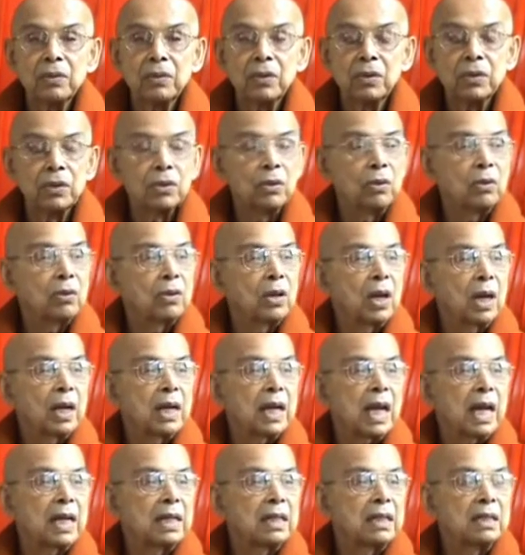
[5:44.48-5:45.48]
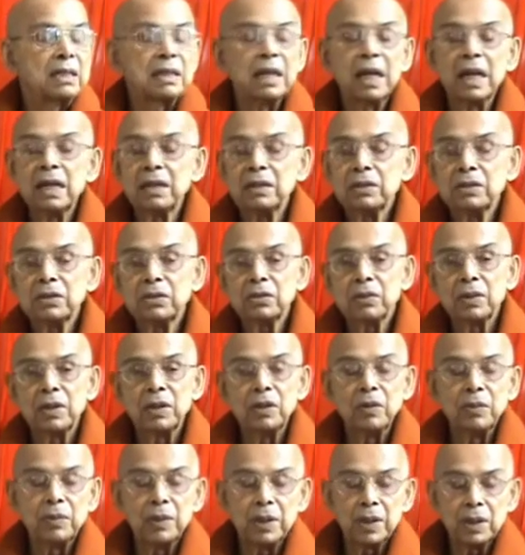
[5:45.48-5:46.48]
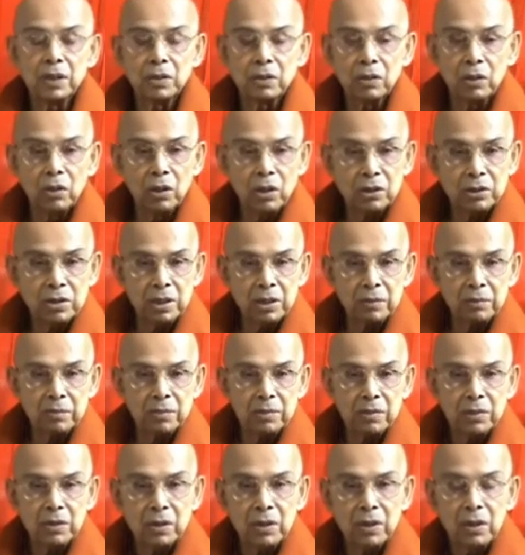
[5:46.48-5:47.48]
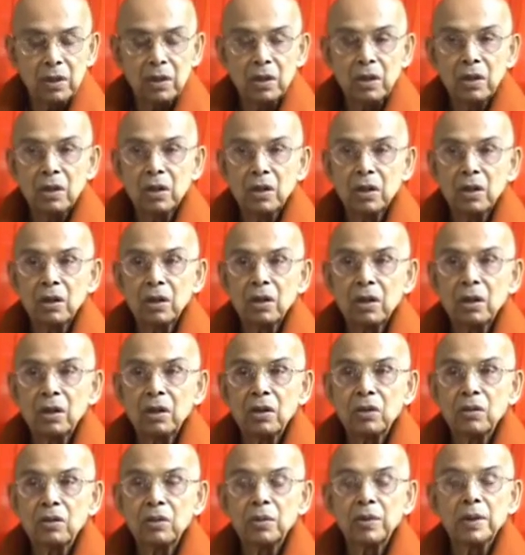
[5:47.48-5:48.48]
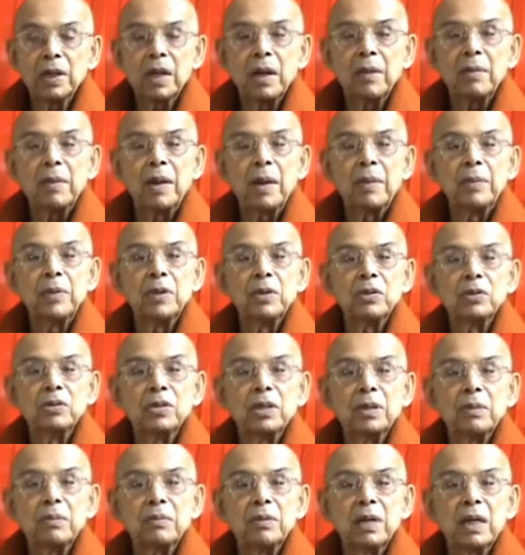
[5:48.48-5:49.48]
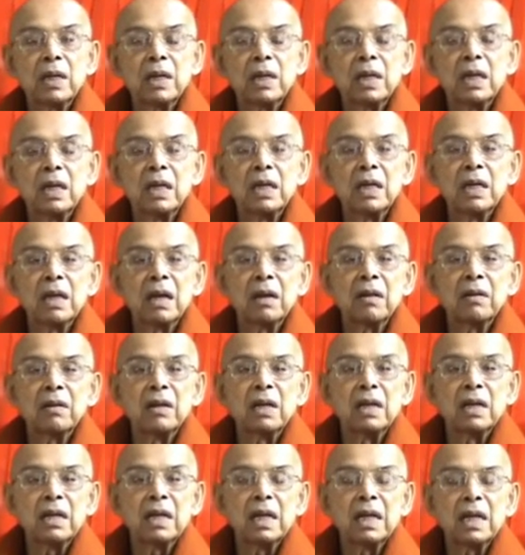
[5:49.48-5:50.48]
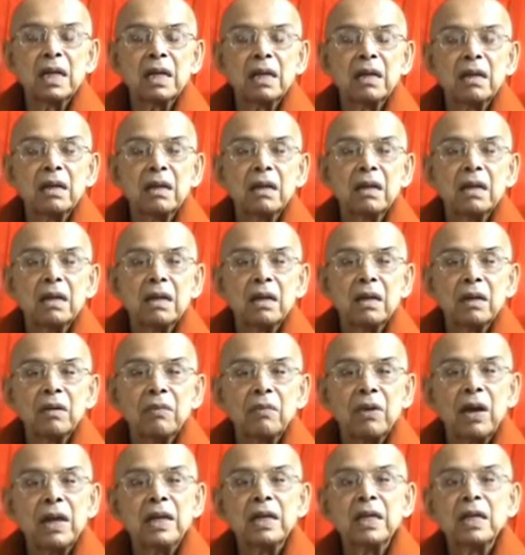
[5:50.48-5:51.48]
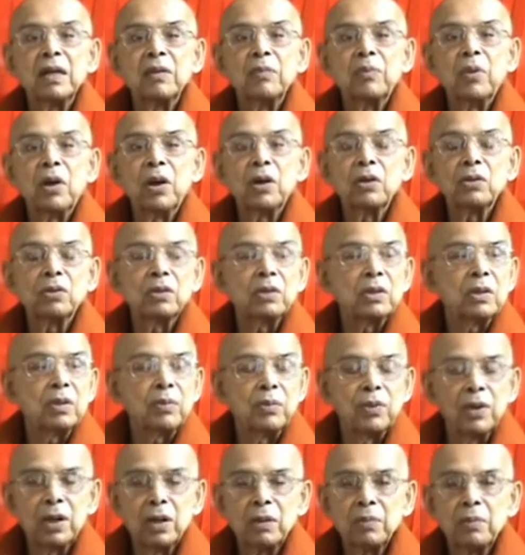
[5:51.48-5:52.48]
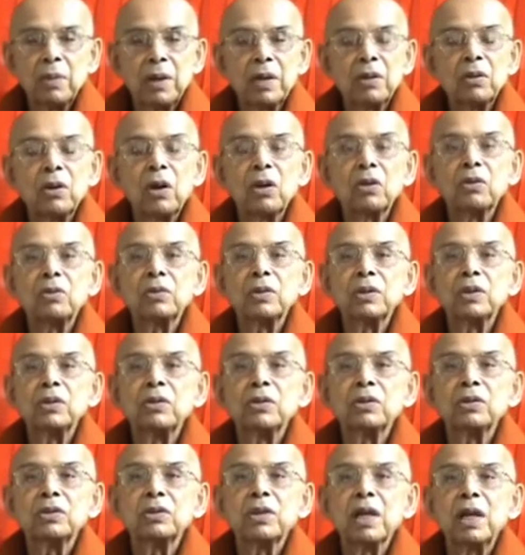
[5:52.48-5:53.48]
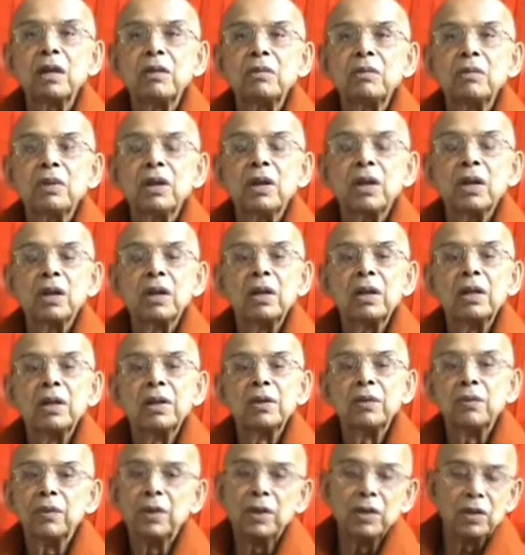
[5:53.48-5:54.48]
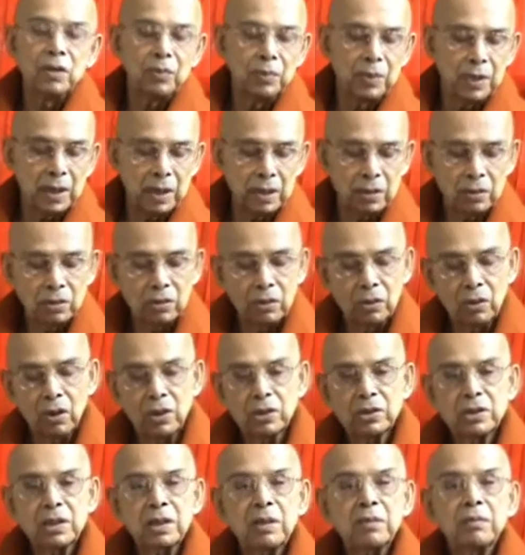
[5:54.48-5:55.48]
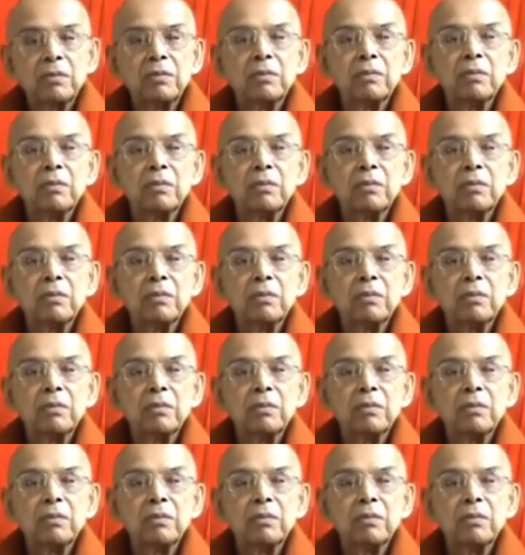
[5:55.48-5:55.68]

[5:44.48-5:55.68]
You carry tales when you begin to gossip. You become abusive and critical, finding fault with the world but not with yourself when you begin to gossip.